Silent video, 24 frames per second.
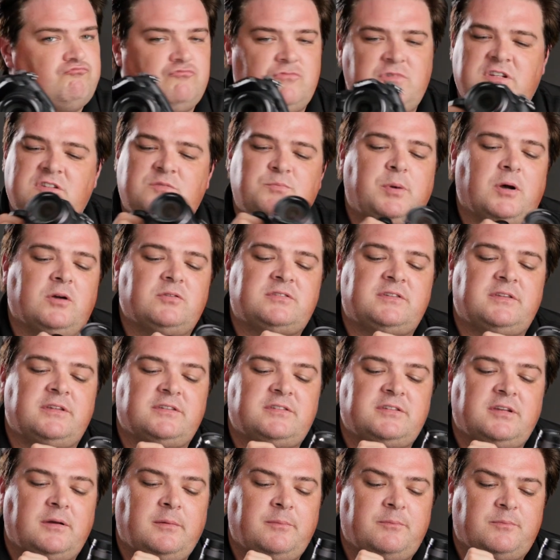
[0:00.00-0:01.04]
Just posting
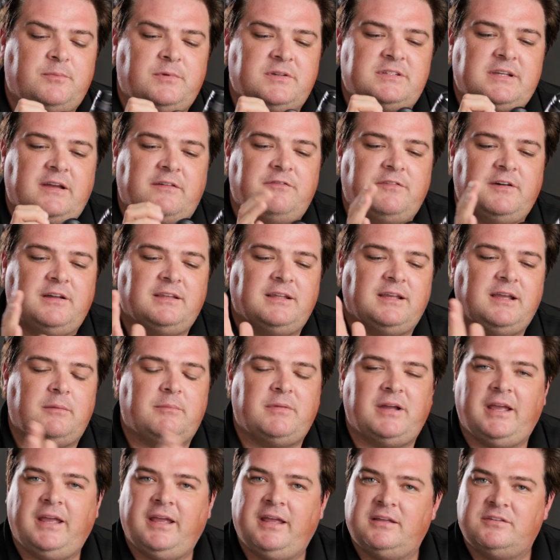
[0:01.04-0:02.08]
this up because I finally got
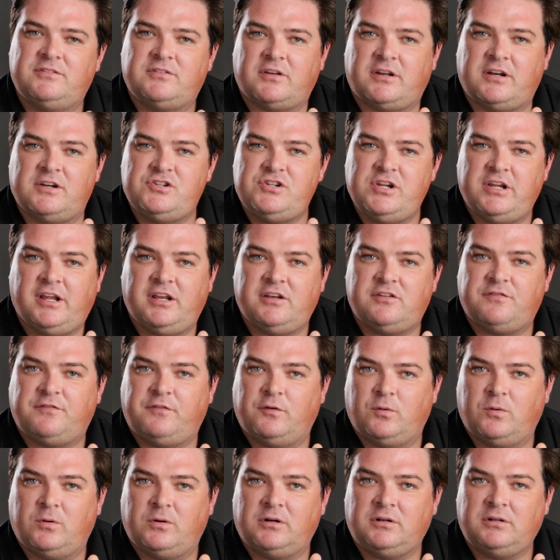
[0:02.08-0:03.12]
my hands on a
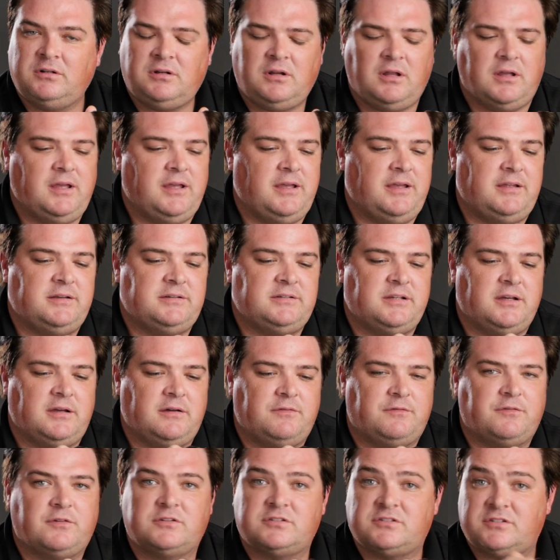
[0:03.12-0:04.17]
GH4,
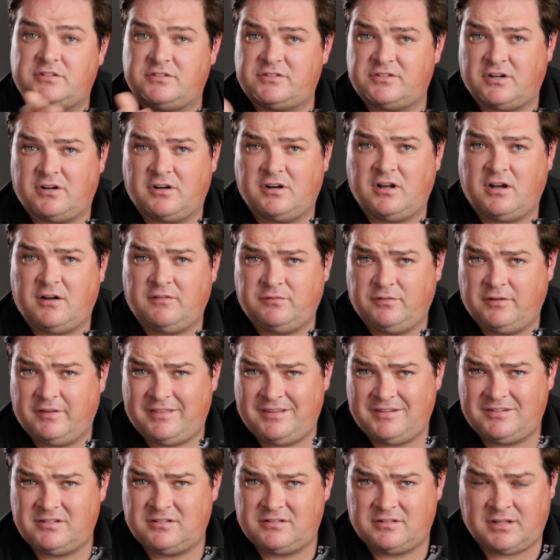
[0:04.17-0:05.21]
and first to start off with,
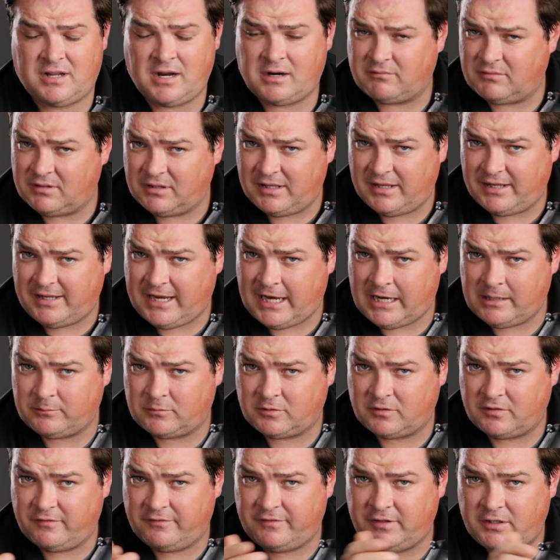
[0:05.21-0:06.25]
this is not really a
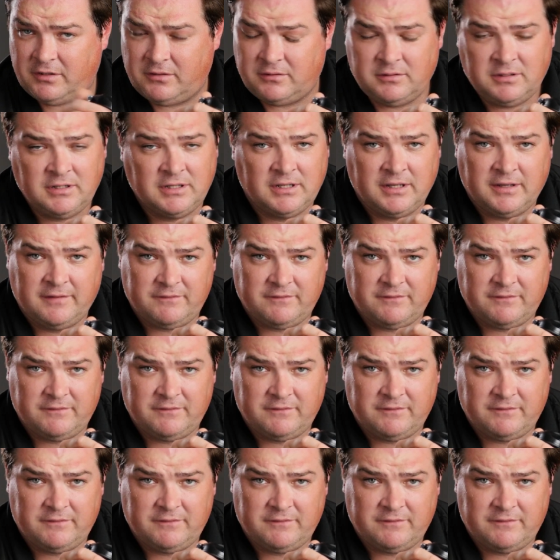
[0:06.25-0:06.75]
camera review.